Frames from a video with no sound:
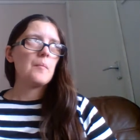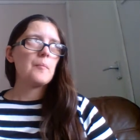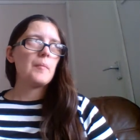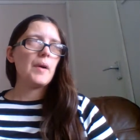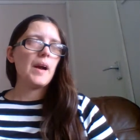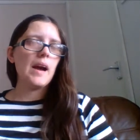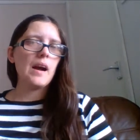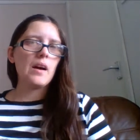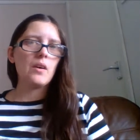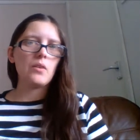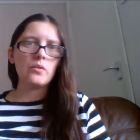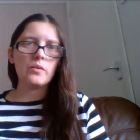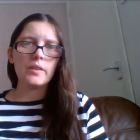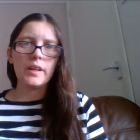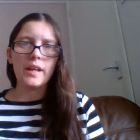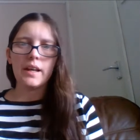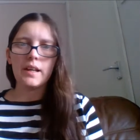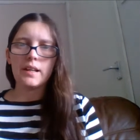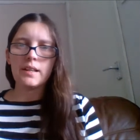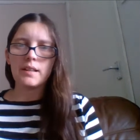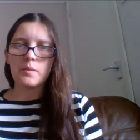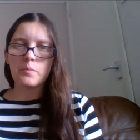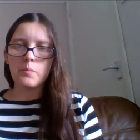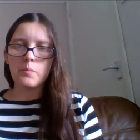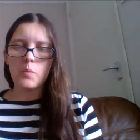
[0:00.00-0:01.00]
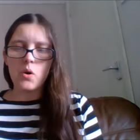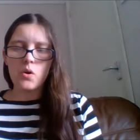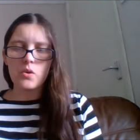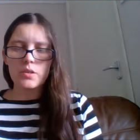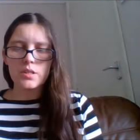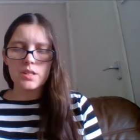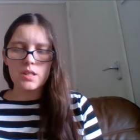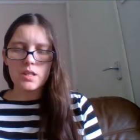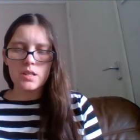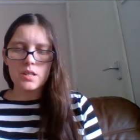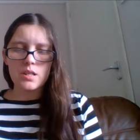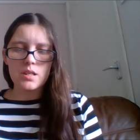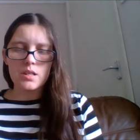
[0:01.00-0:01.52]
Poundland
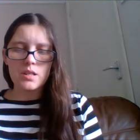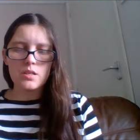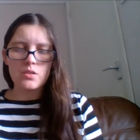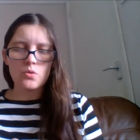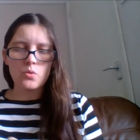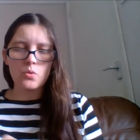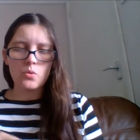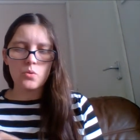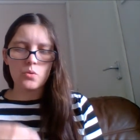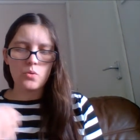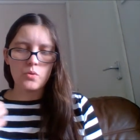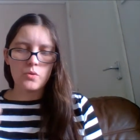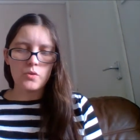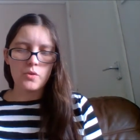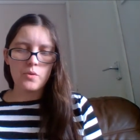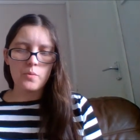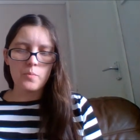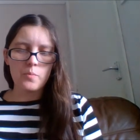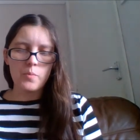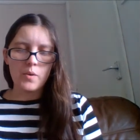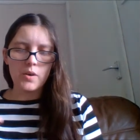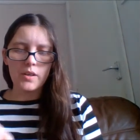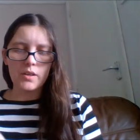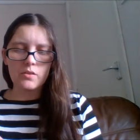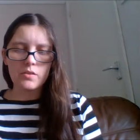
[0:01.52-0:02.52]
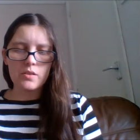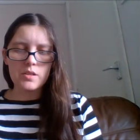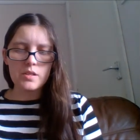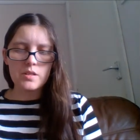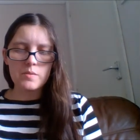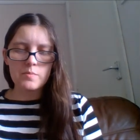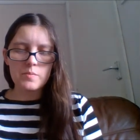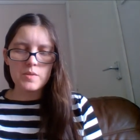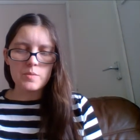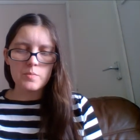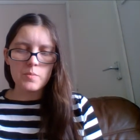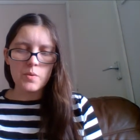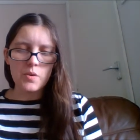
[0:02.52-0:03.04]
boxes, or you buy
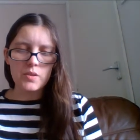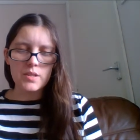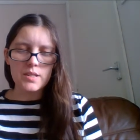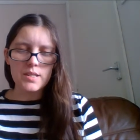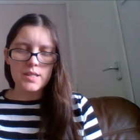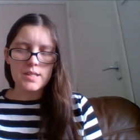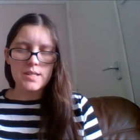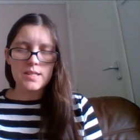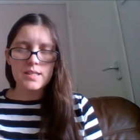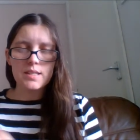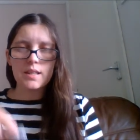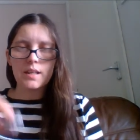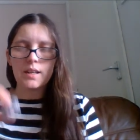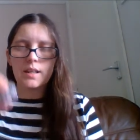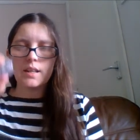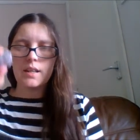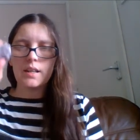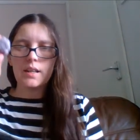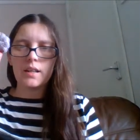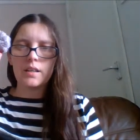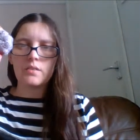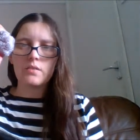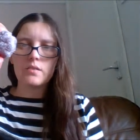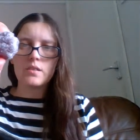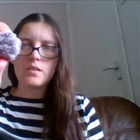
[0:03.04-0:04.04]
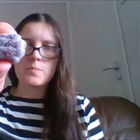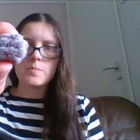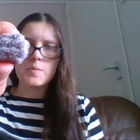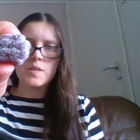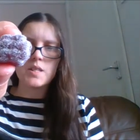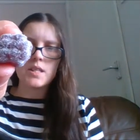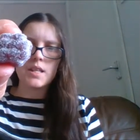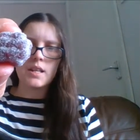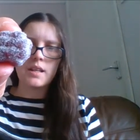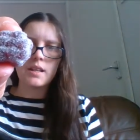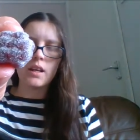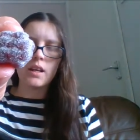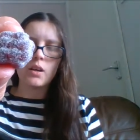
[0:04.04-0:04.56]
Christmas boxes at Christmas,
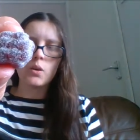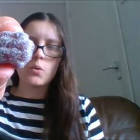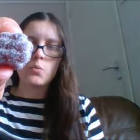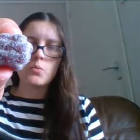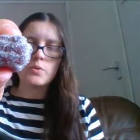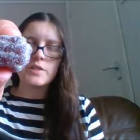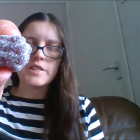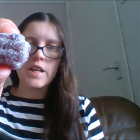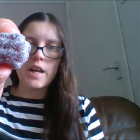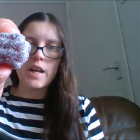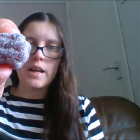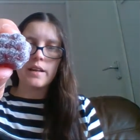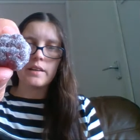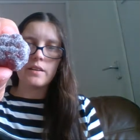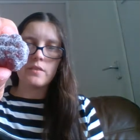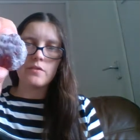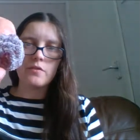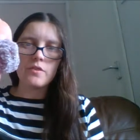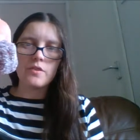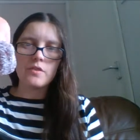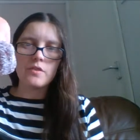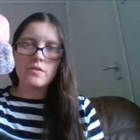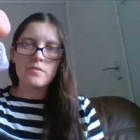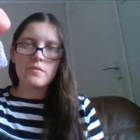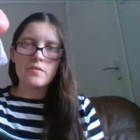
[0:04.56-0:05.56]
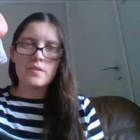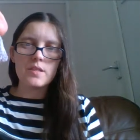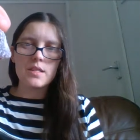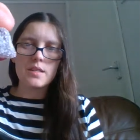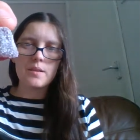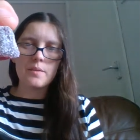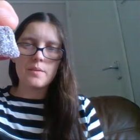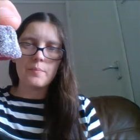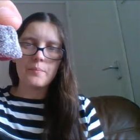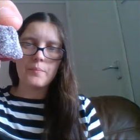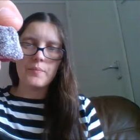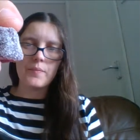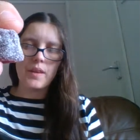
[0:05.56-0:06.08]
and they're called jelly fruits.
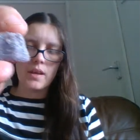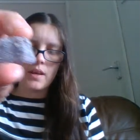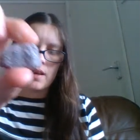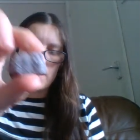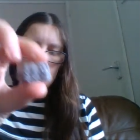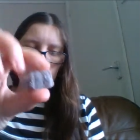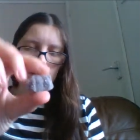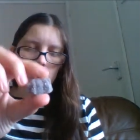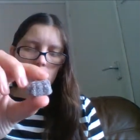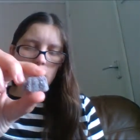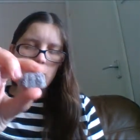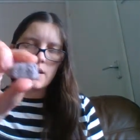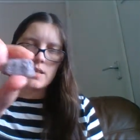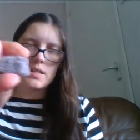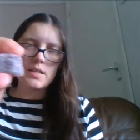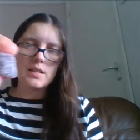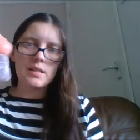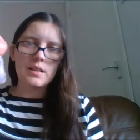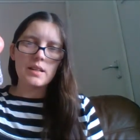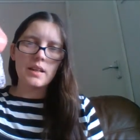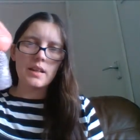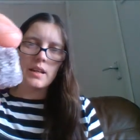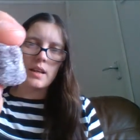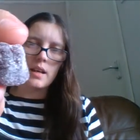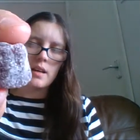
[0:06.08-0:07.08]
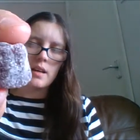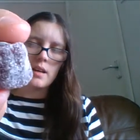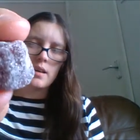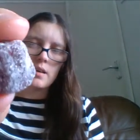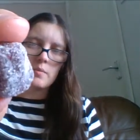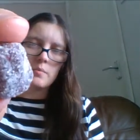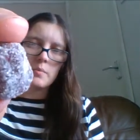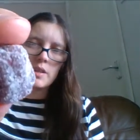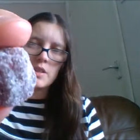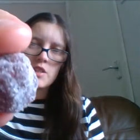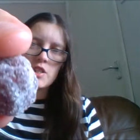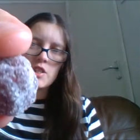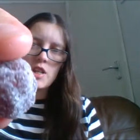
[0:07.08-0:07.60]
They're basically
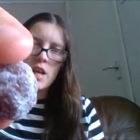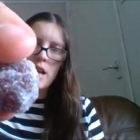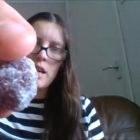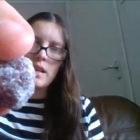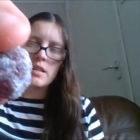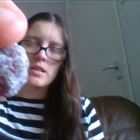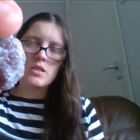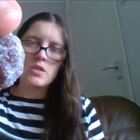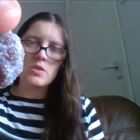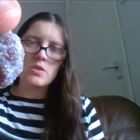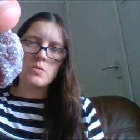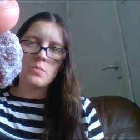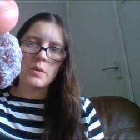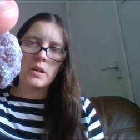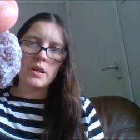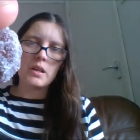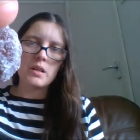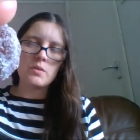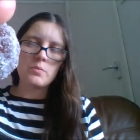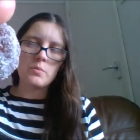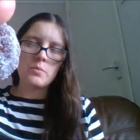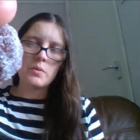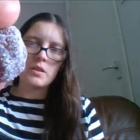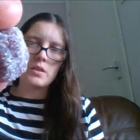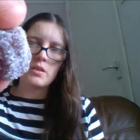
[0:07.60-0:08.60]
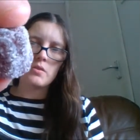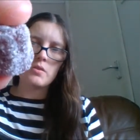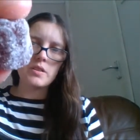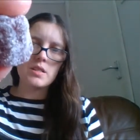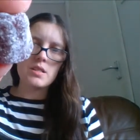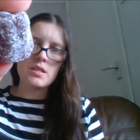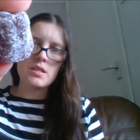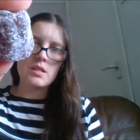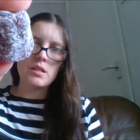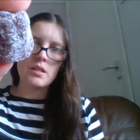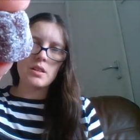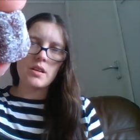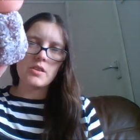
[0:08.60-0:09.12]
a jelly sweet with a
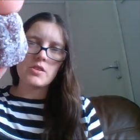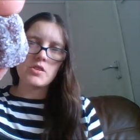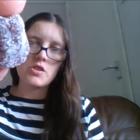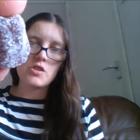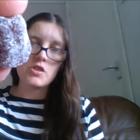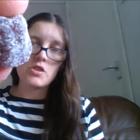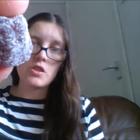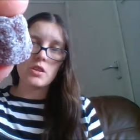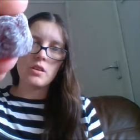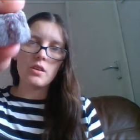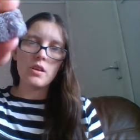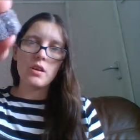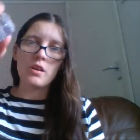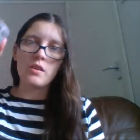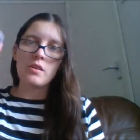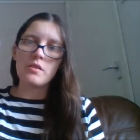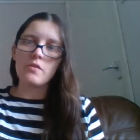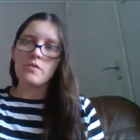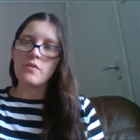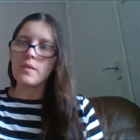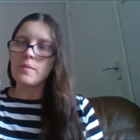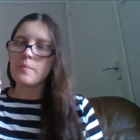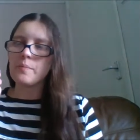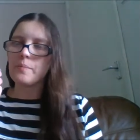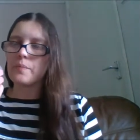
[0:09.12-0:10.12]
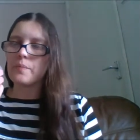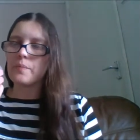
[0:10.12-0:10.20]
crystallized sugar over.